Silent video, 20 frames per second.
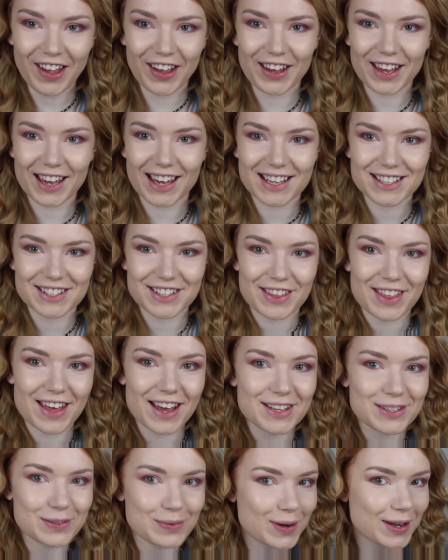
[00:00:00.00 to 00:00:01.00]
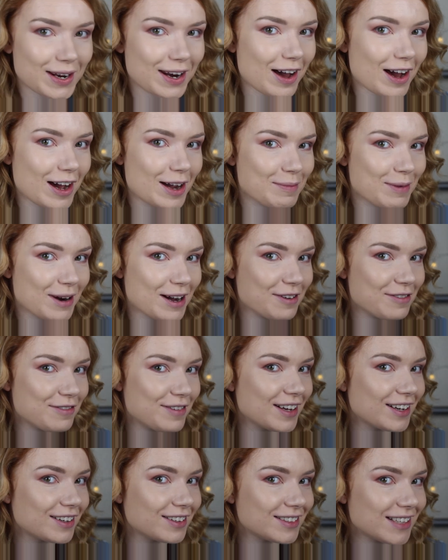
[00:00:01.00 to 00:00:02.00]
Okay, so that is one eyebrow
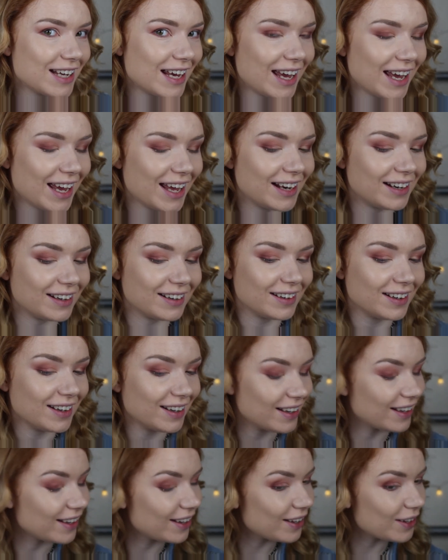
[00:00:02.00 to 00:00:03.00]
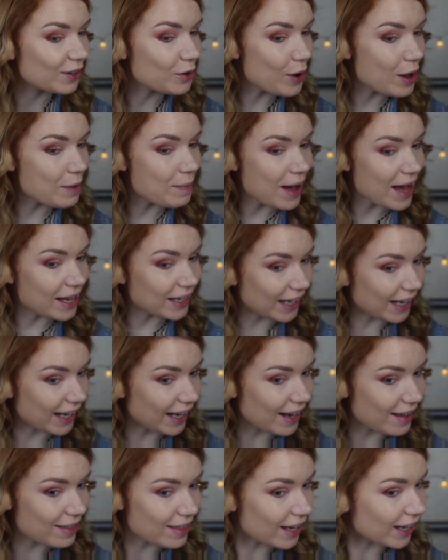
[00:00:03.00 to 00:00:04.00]
filled in. Quite
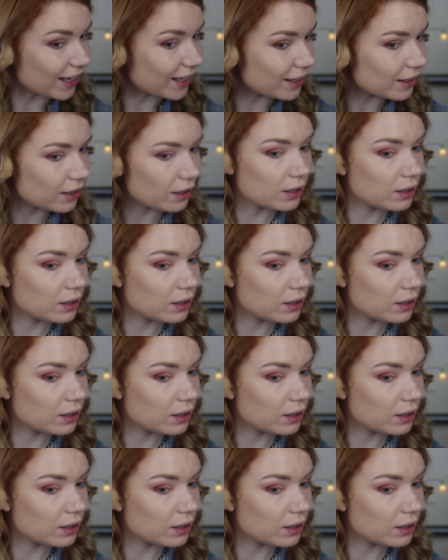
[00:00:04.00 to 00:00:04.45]
badly, I think.